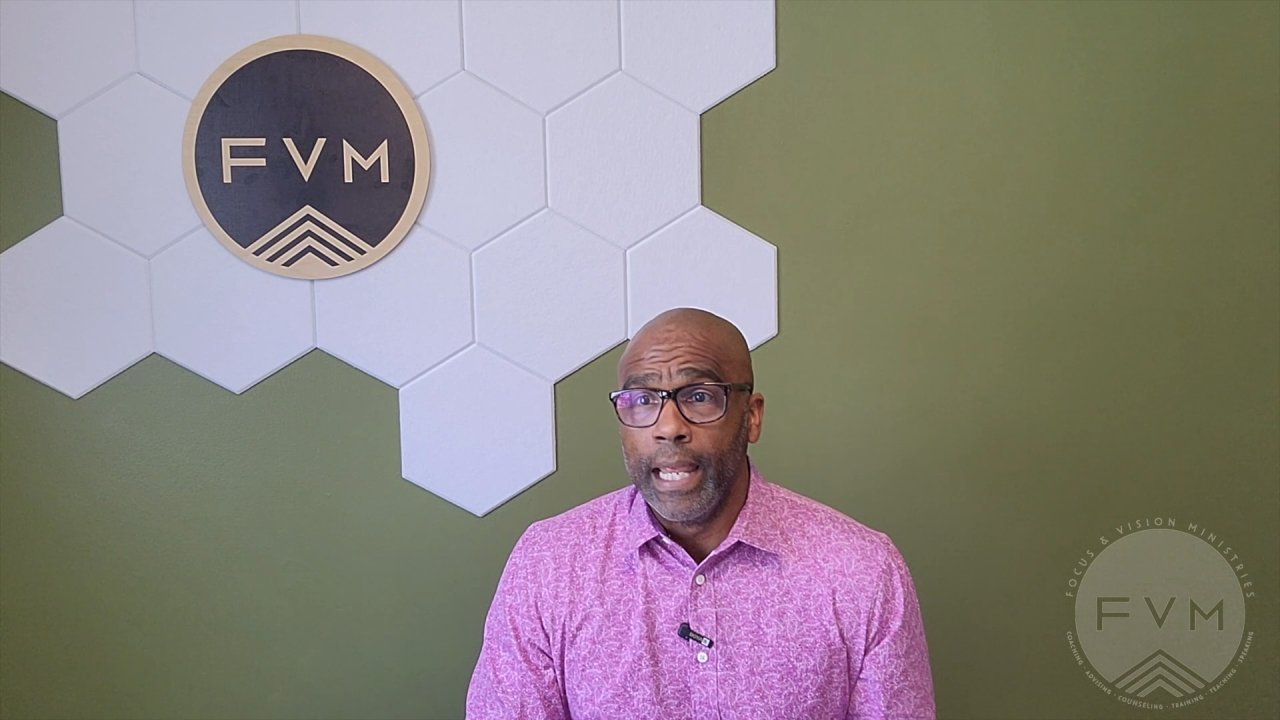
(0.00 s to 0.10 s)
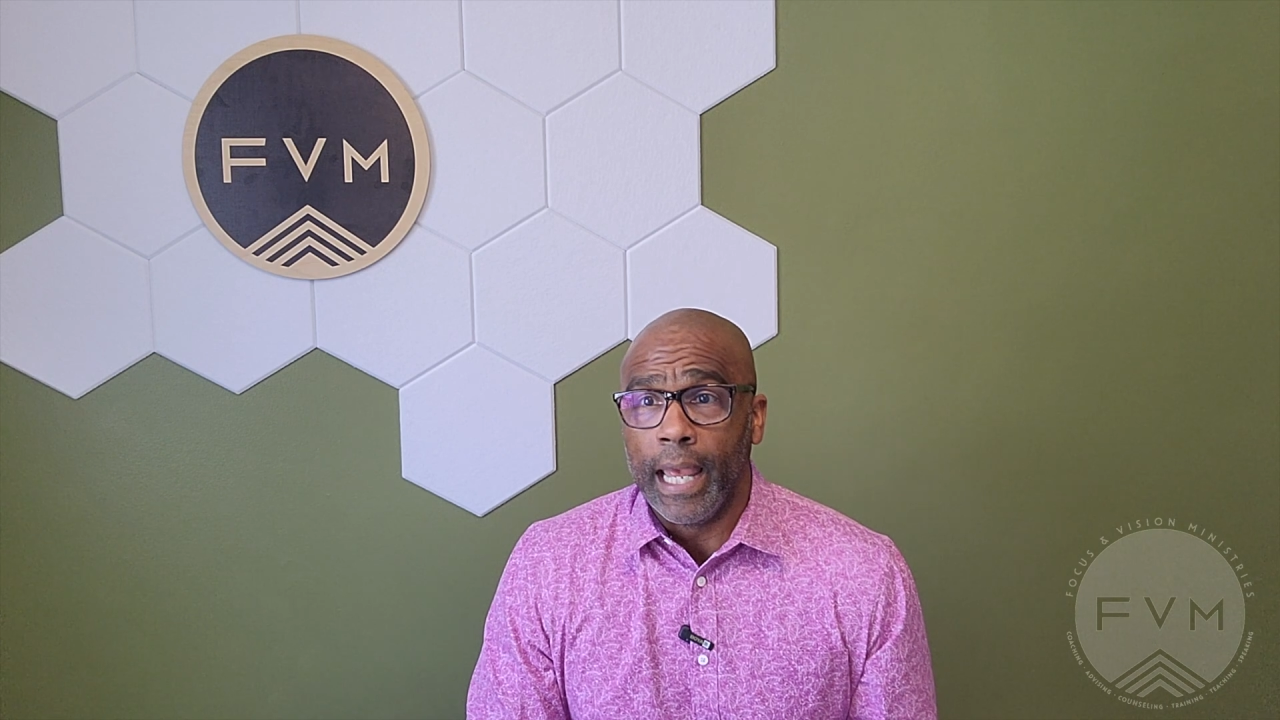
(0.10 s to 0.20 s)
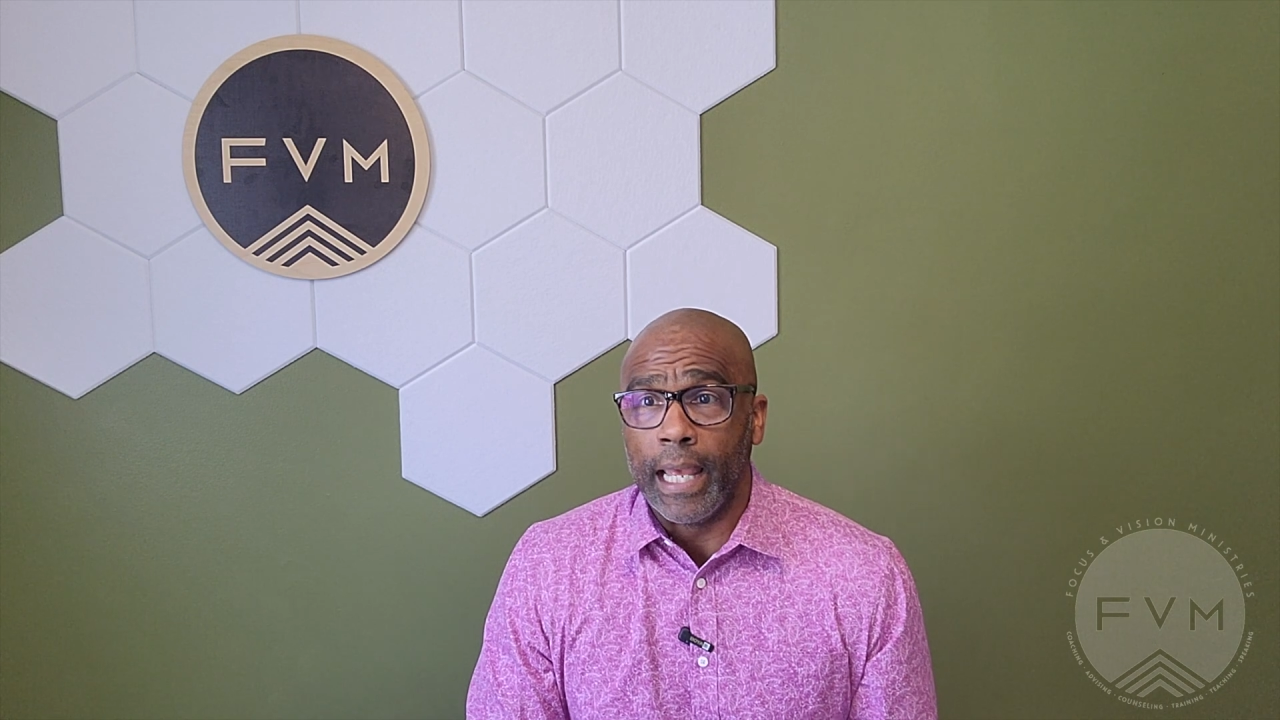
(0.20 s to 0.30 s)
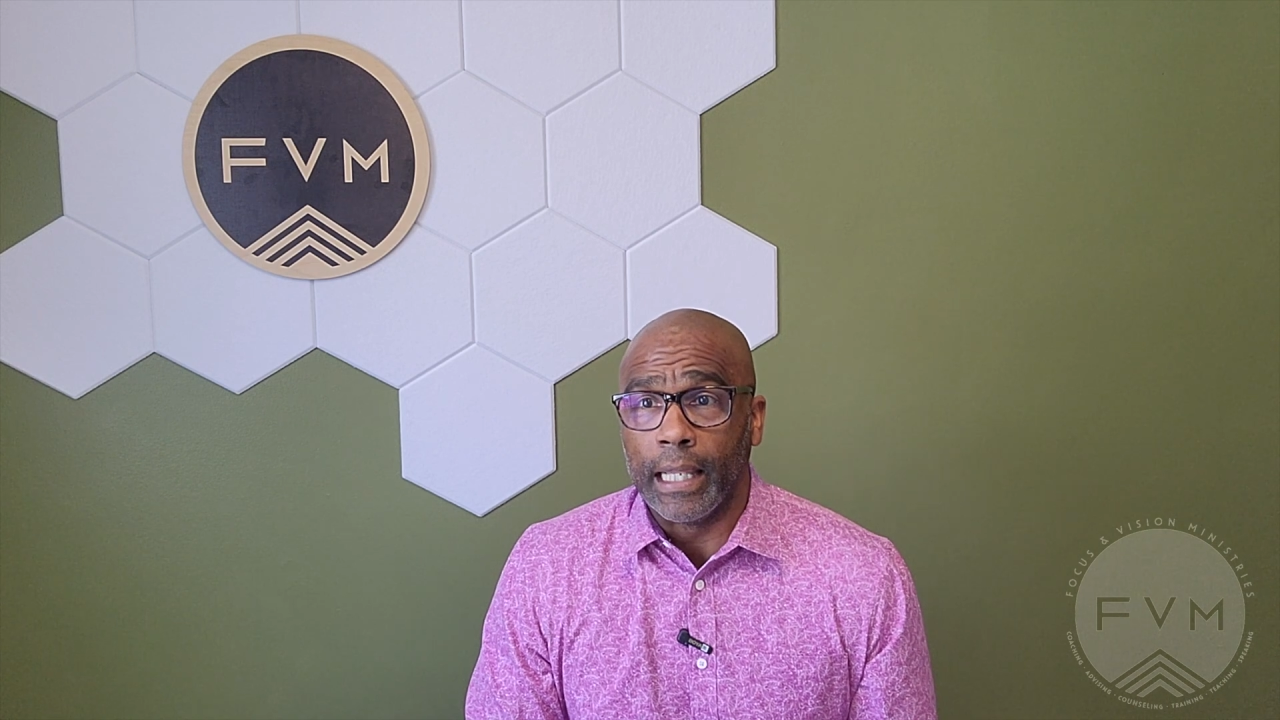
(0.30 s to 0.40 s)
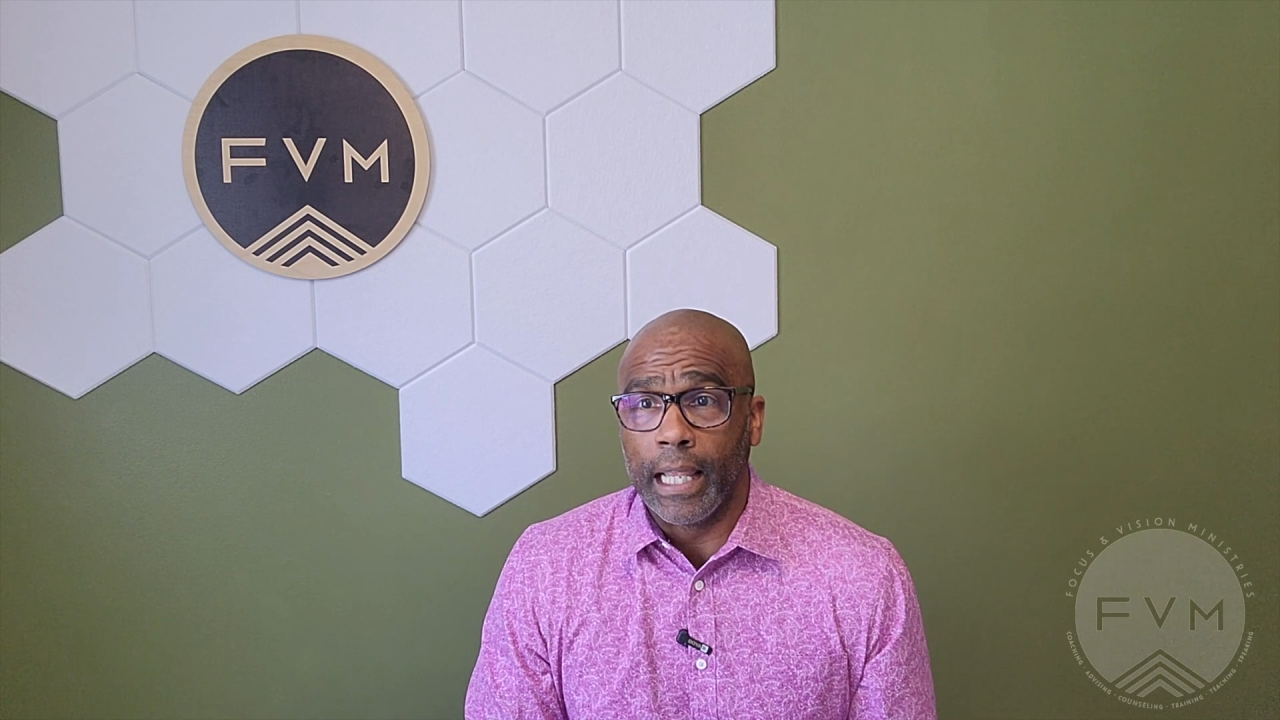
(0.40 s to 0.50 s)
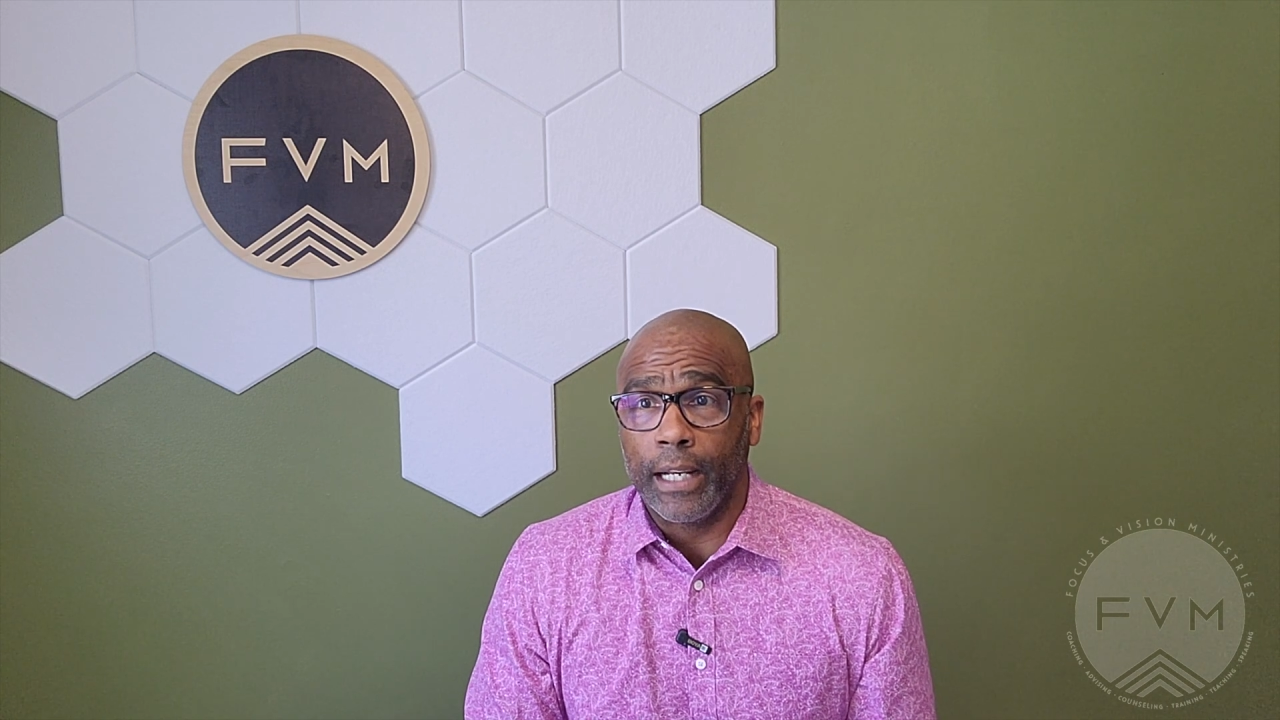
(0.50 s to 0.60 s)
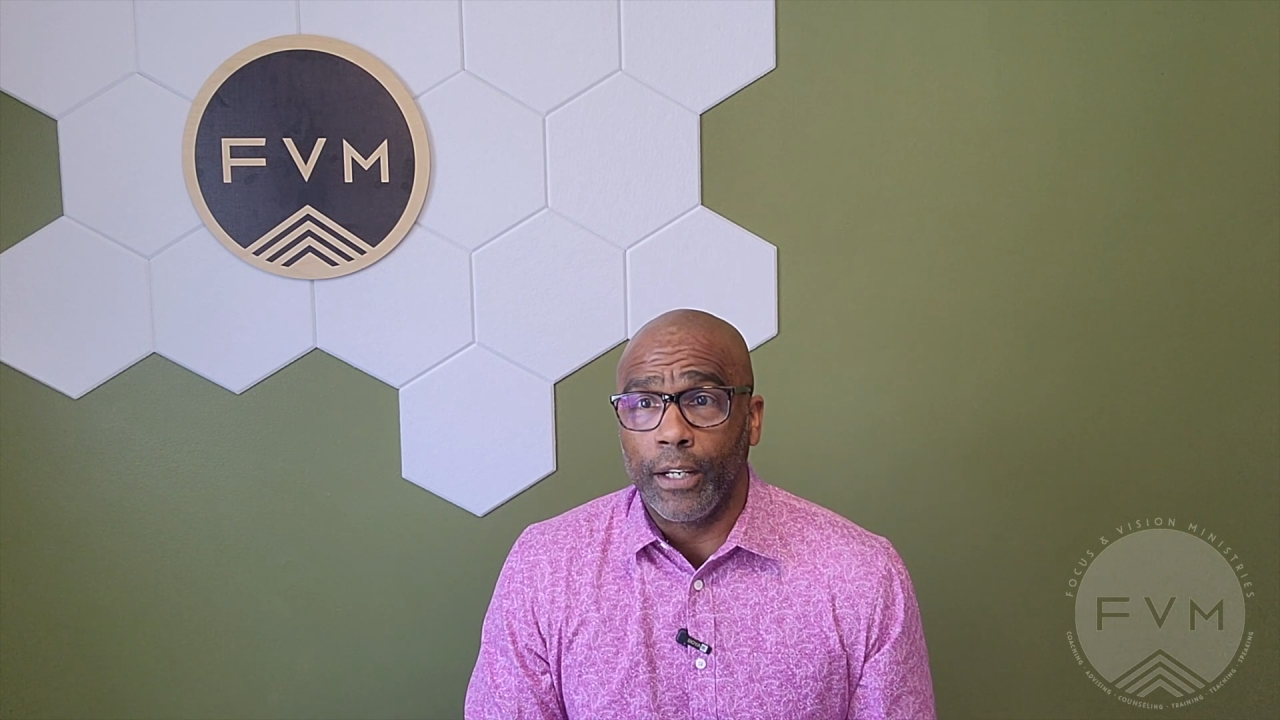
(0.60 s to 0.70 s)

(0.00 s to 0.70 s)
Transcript: And let